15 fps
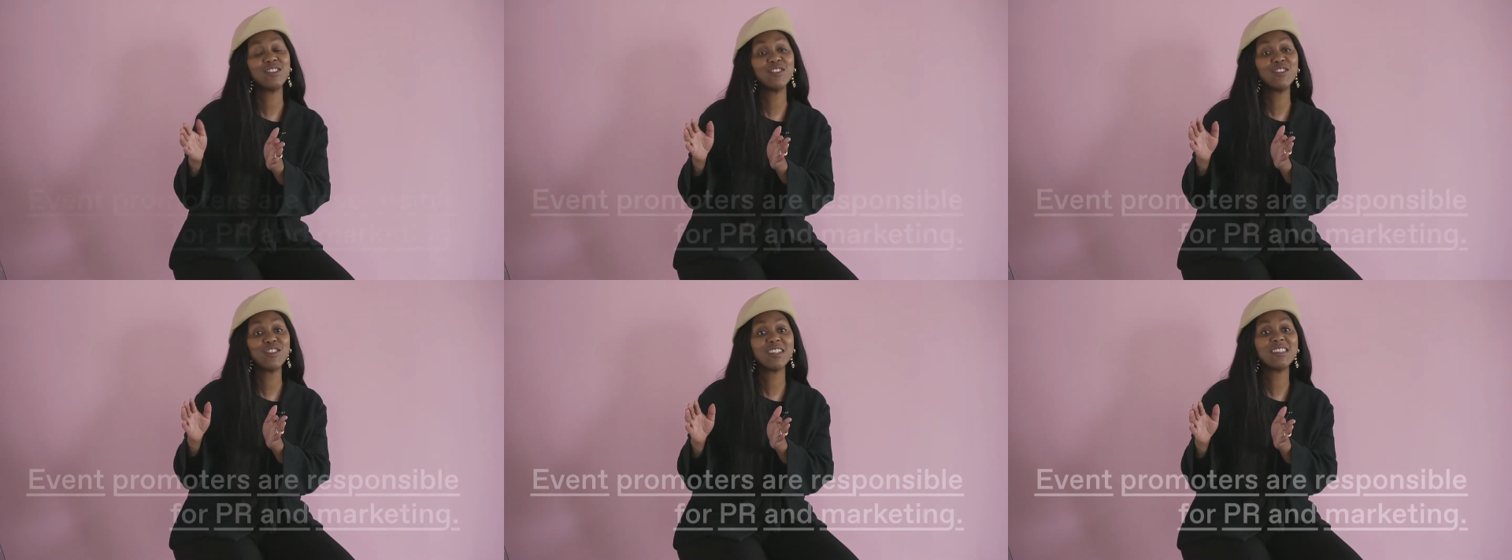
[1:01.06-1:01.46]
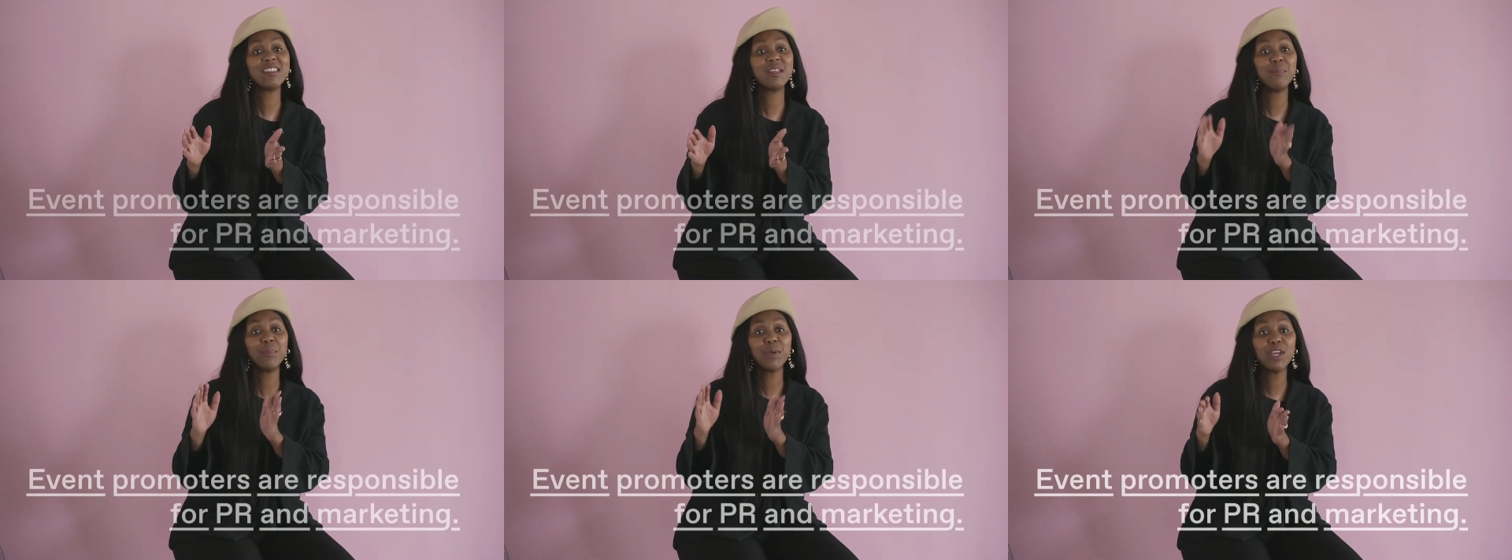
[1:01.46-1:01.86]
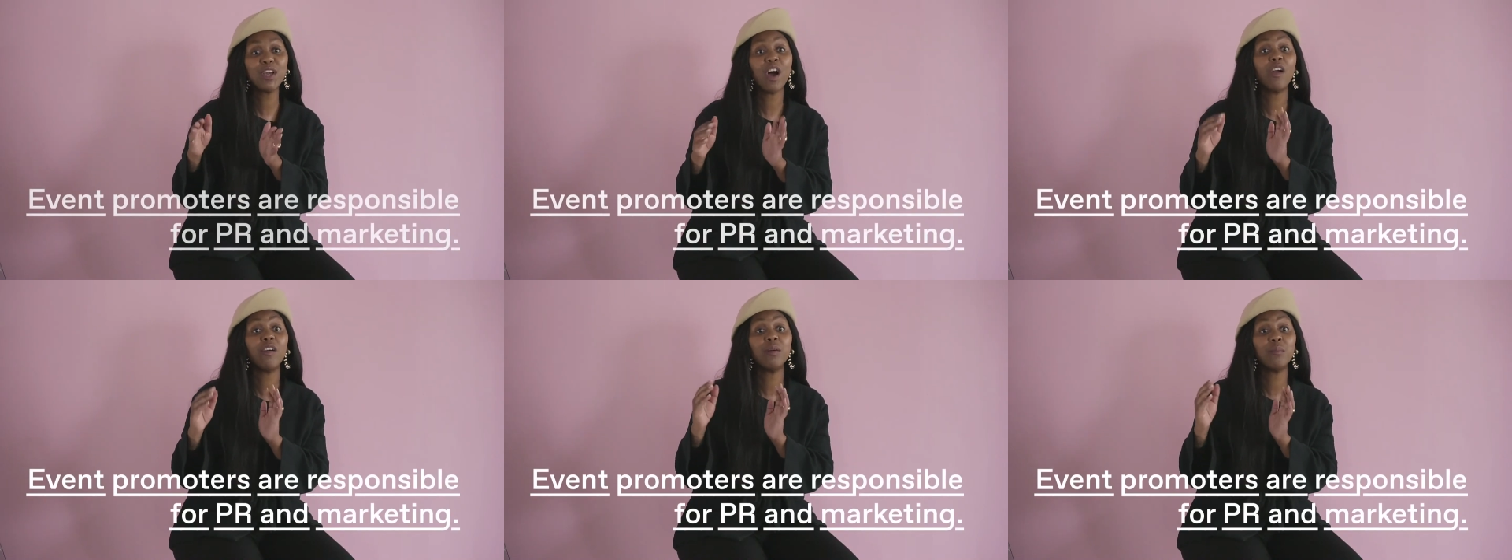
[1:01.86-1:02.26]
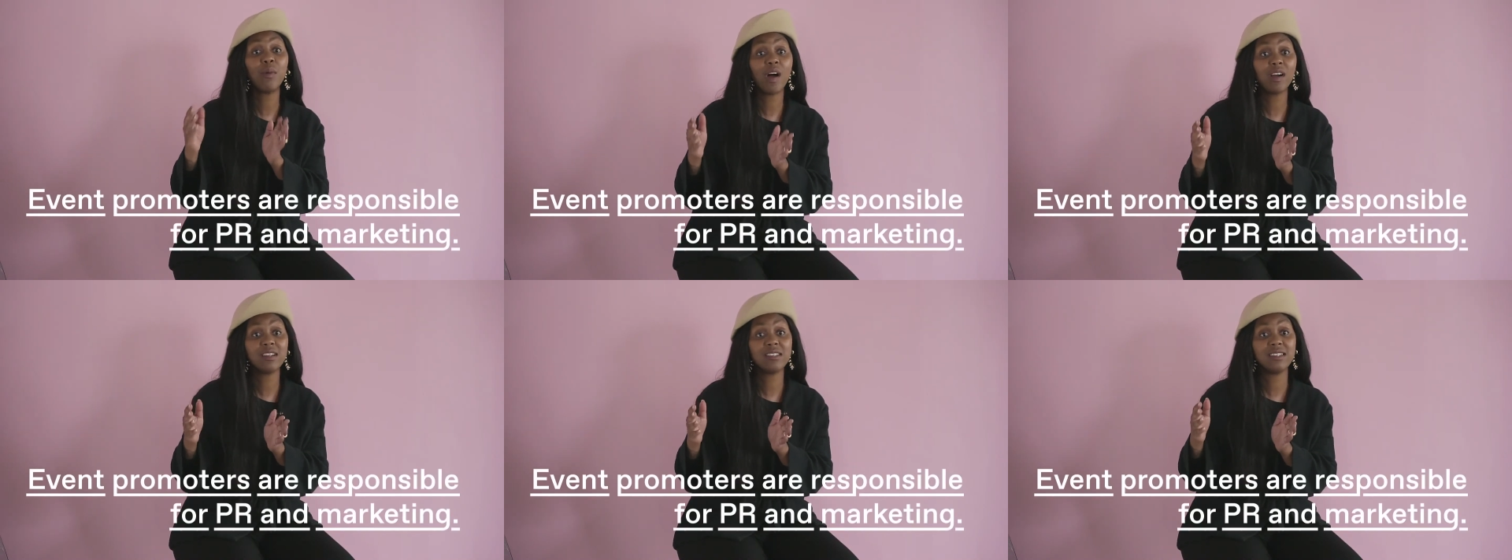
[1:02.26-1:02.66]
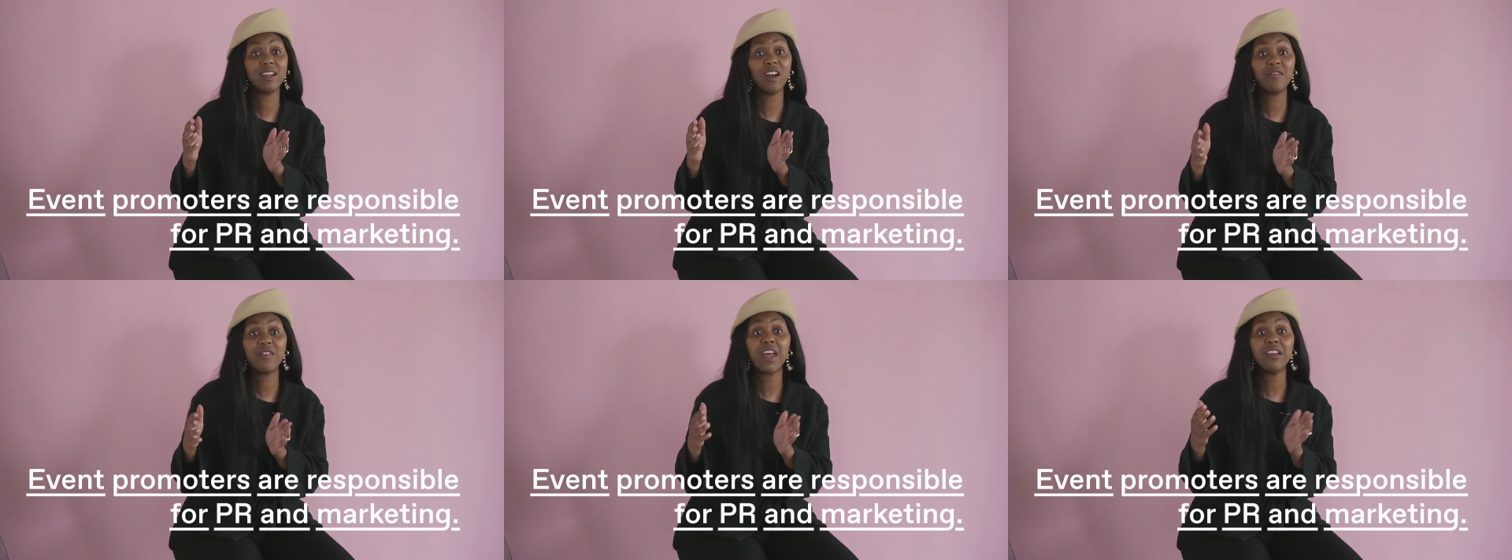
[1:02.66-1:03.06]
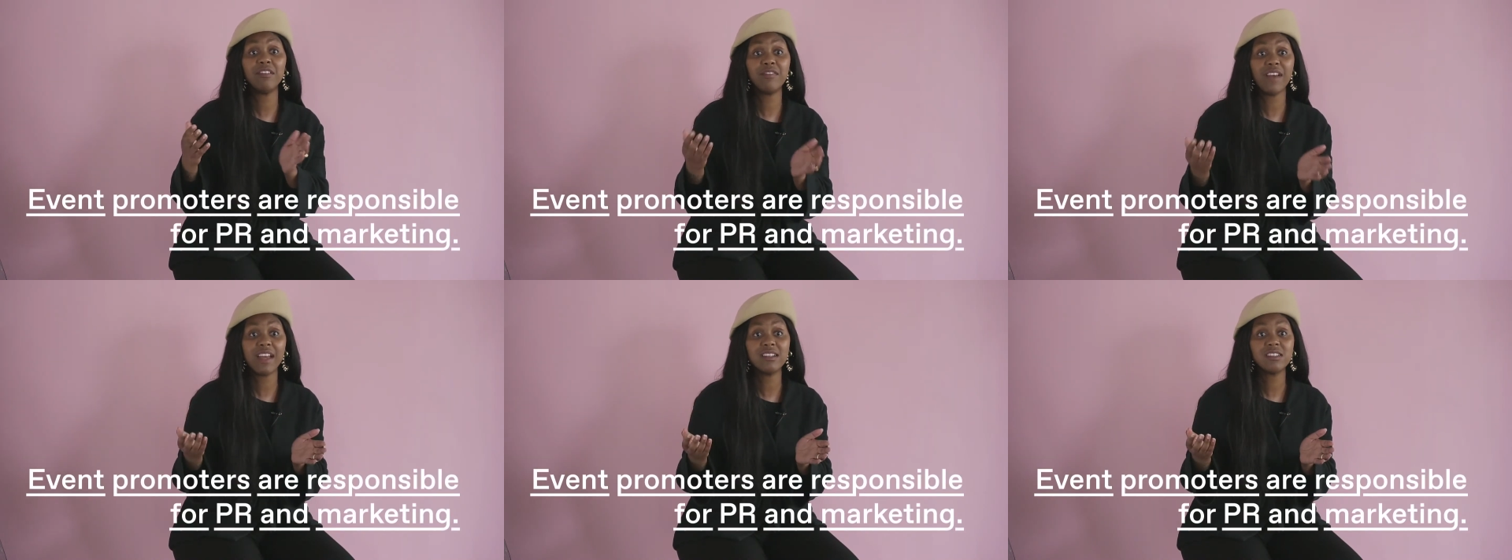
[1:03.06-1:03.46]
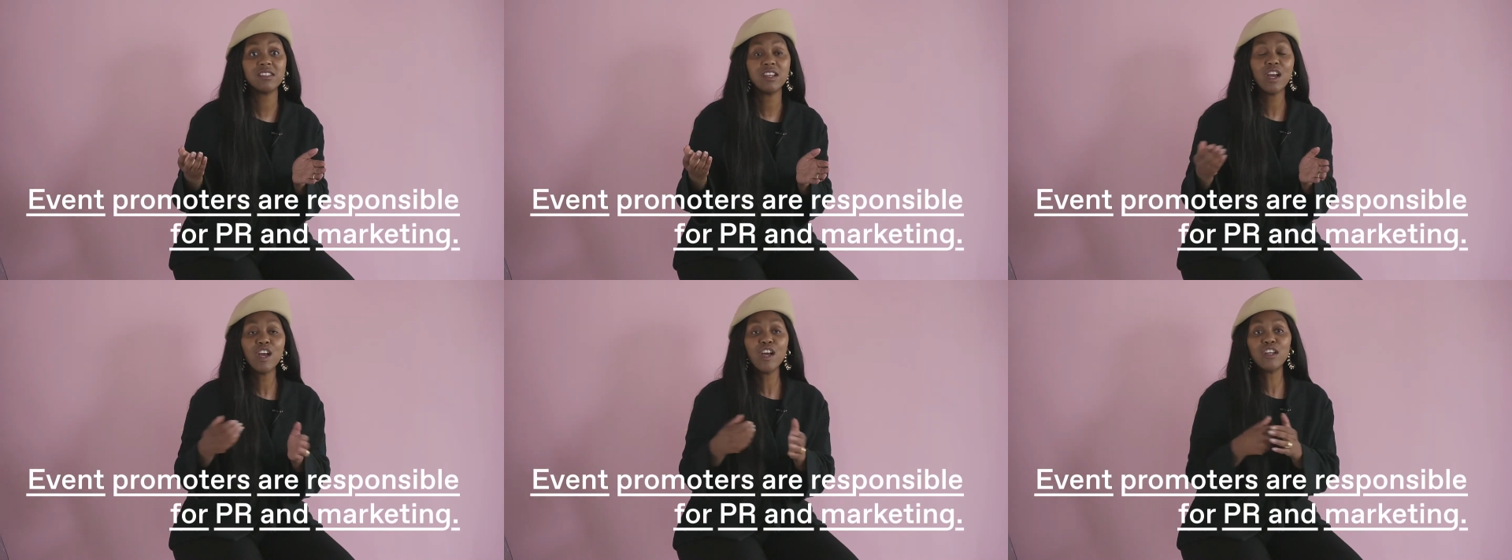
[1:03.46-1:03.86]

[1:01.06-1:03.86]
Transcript: to just the PR and marketing of that event.